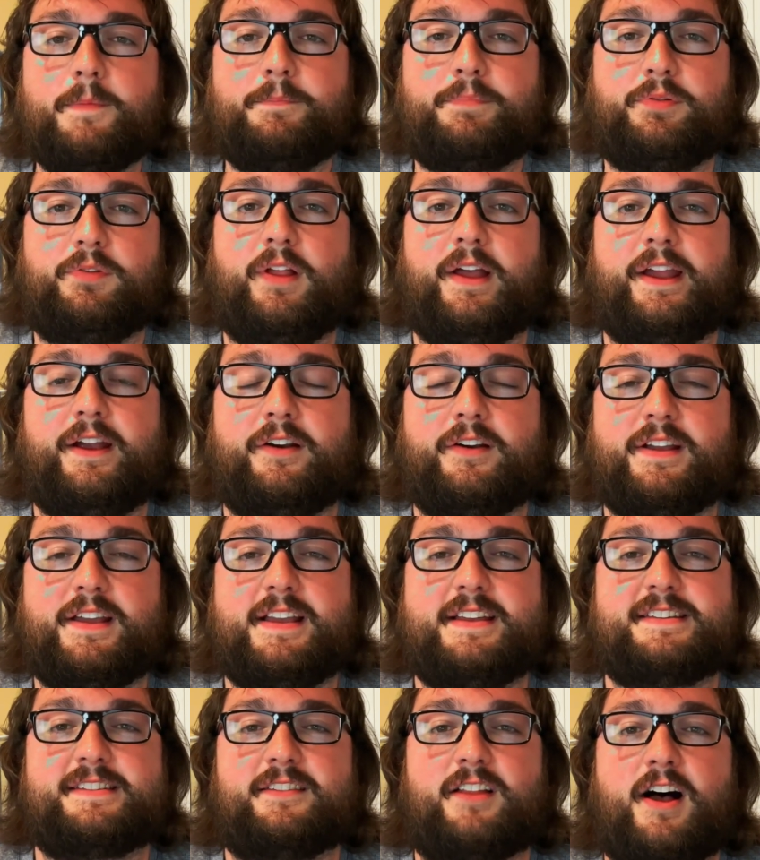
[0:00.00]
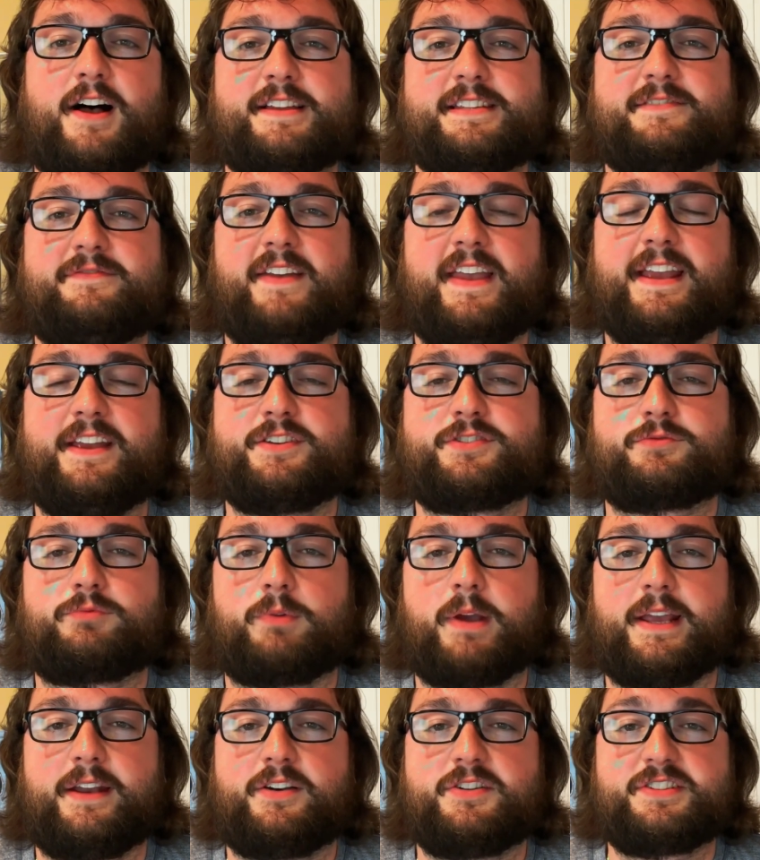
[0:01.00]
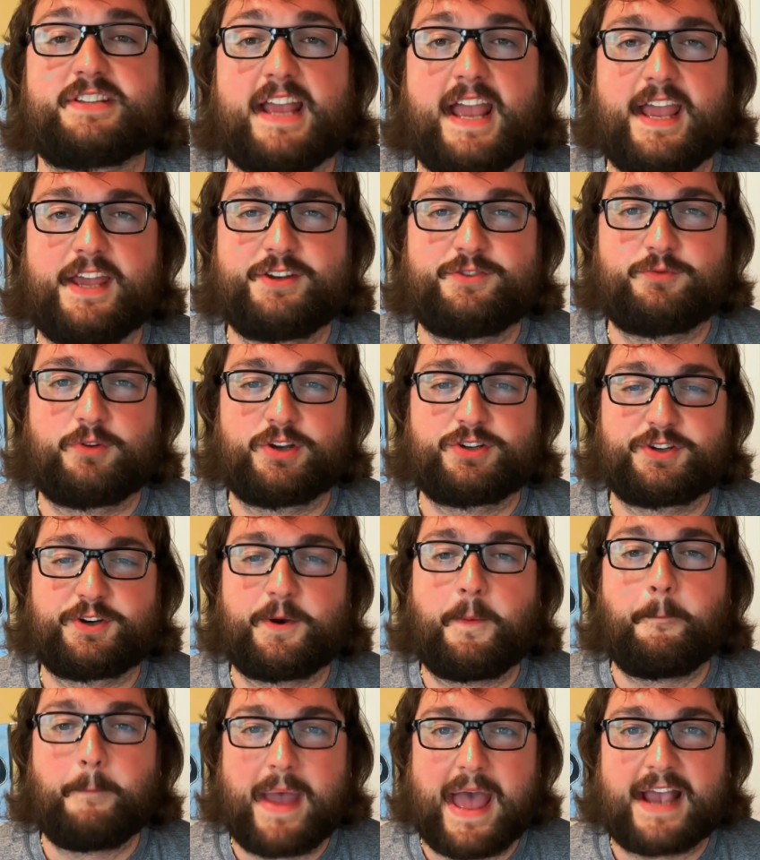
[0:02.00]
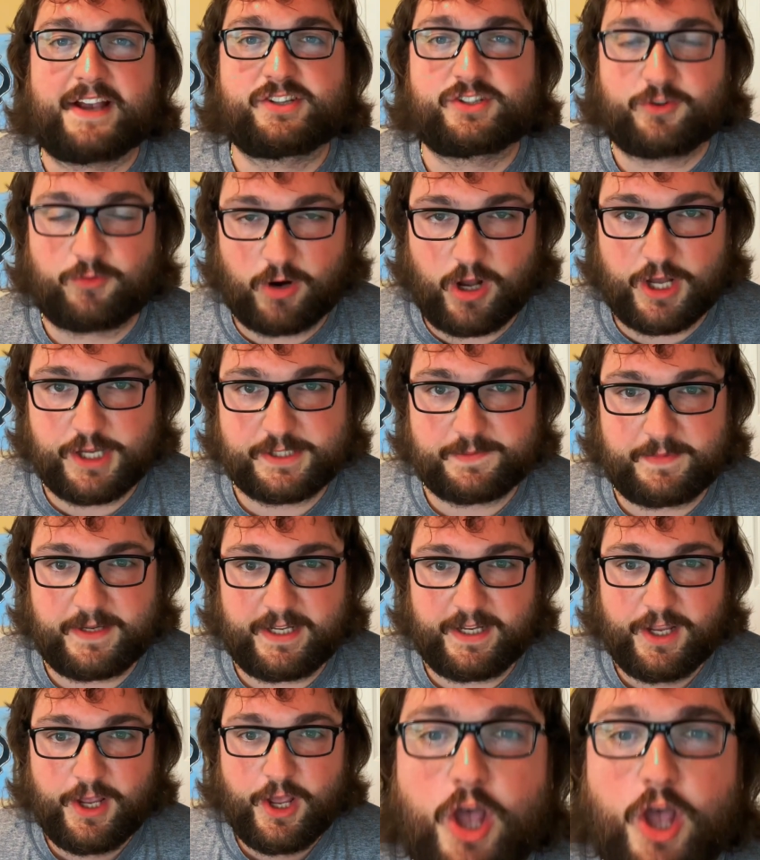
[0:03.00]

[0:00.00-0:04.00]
player is Las Vegas Raiders edge rusher Maxx Crosby.